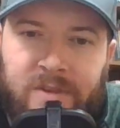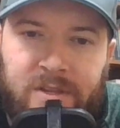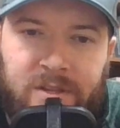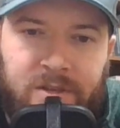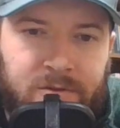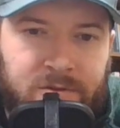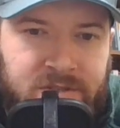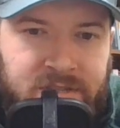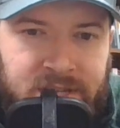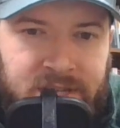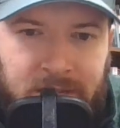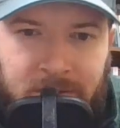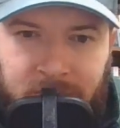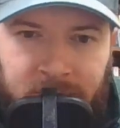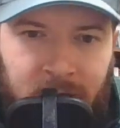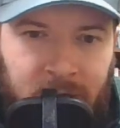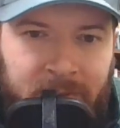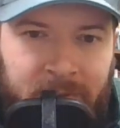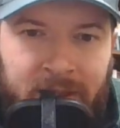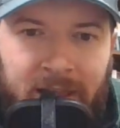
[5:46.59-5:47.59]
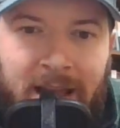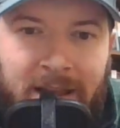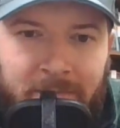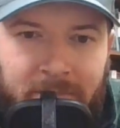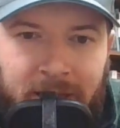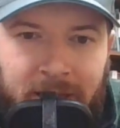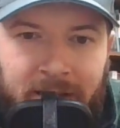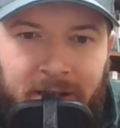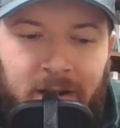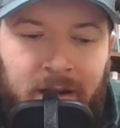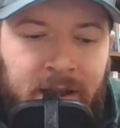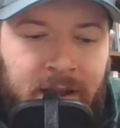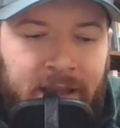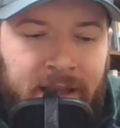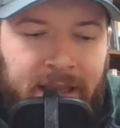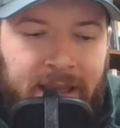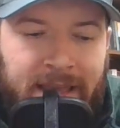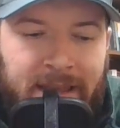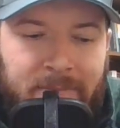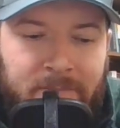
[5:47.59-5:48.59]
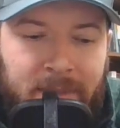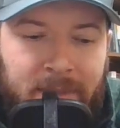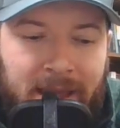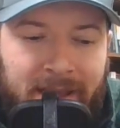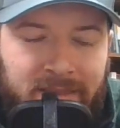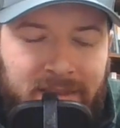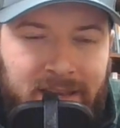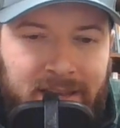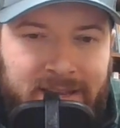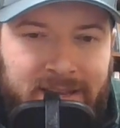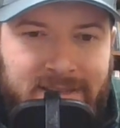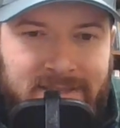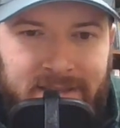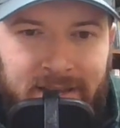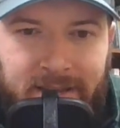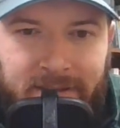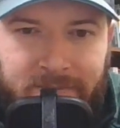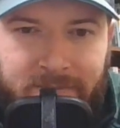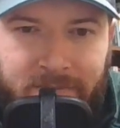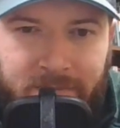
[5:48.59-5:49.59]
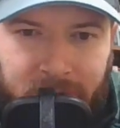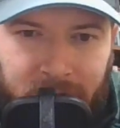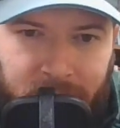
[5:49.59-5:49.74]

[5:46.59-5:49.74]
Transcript: You'll see him come in like manner. And back then he said,